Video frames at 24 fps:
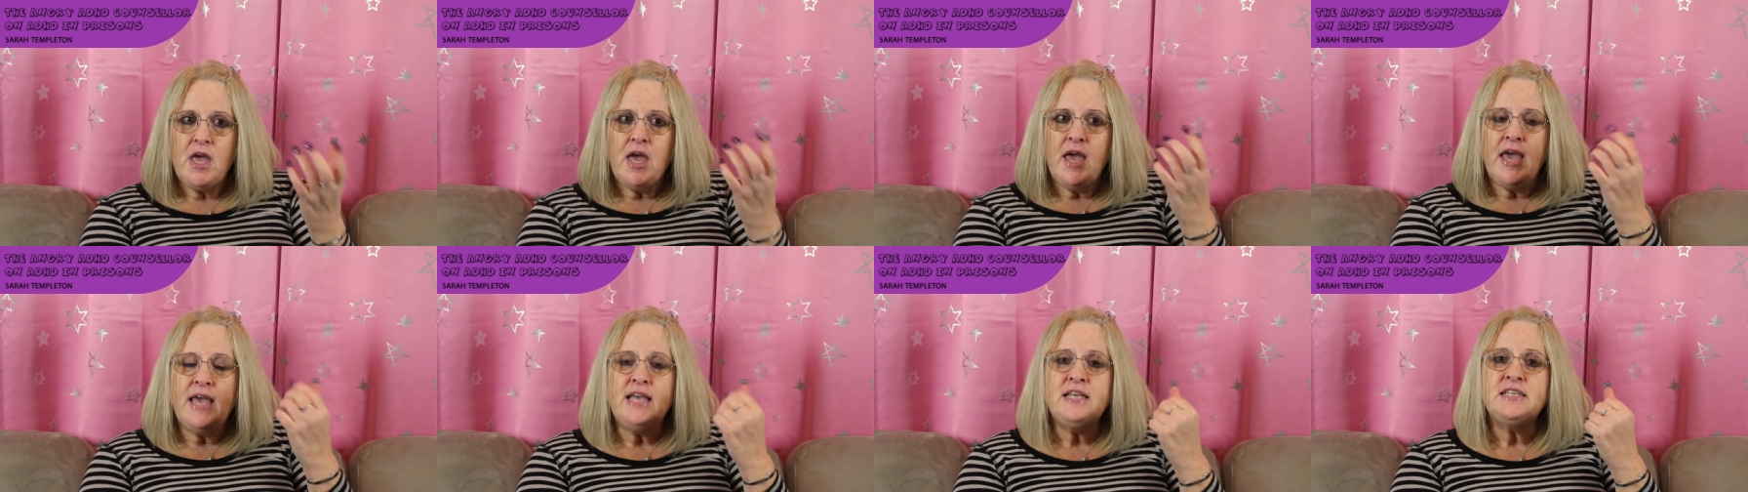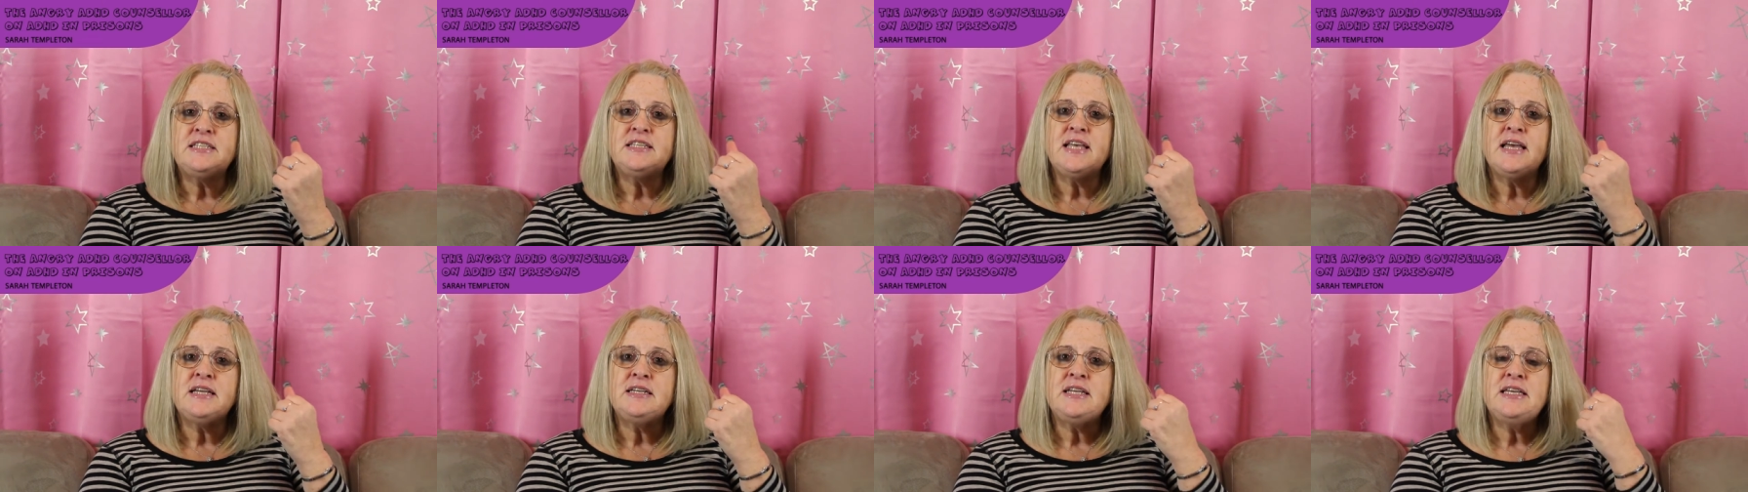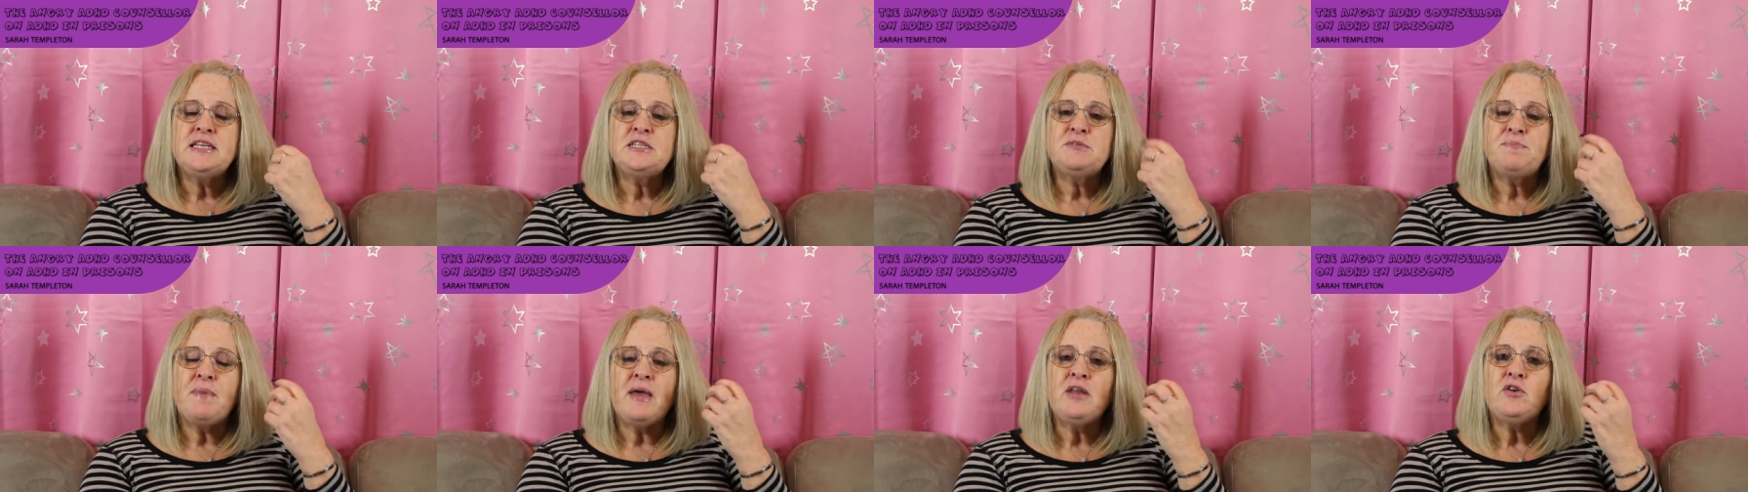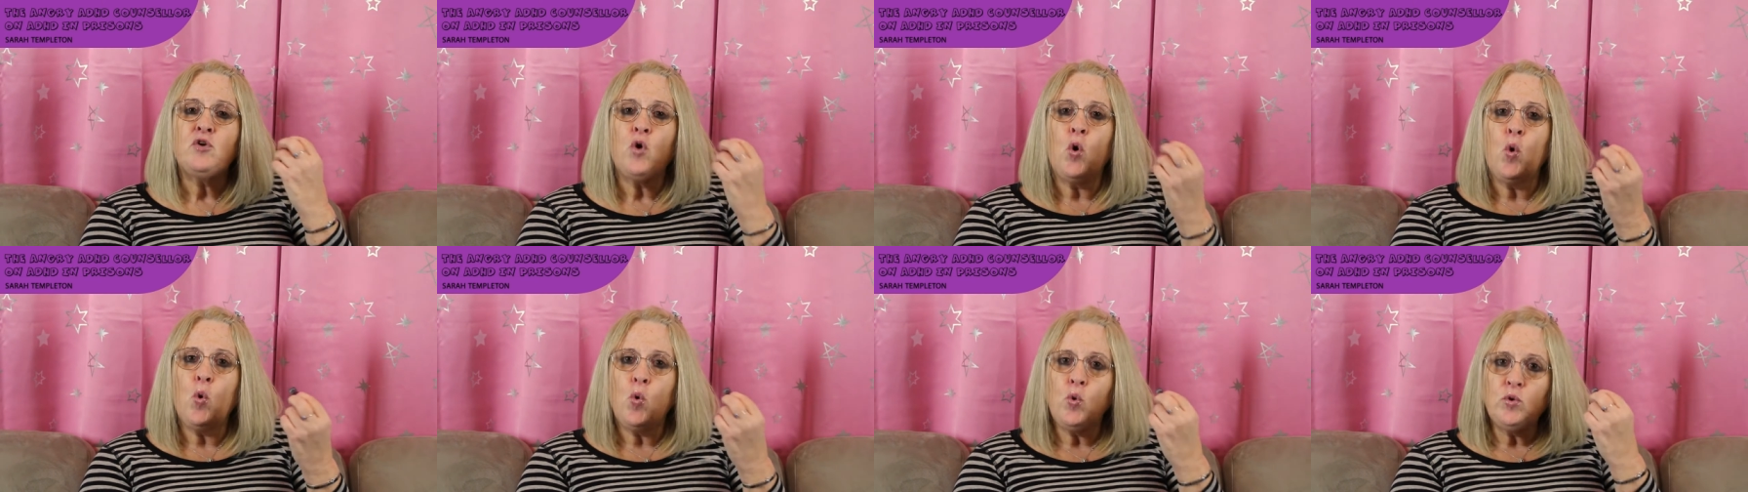He said he
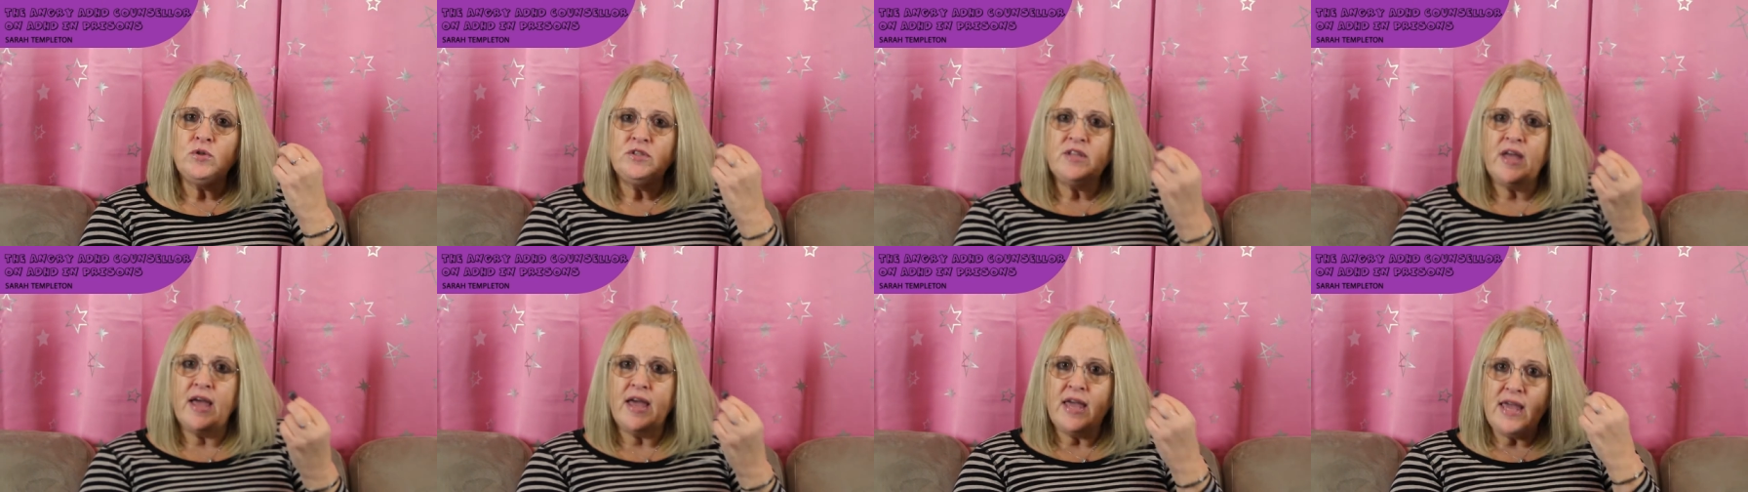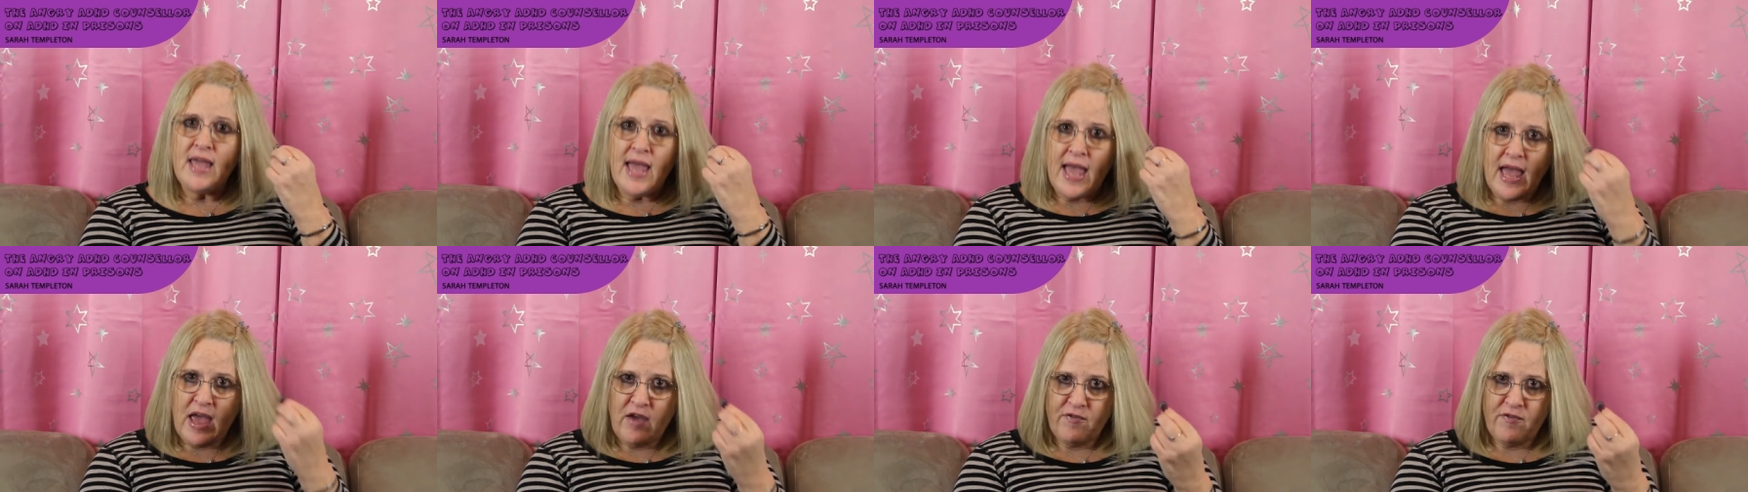spent all day,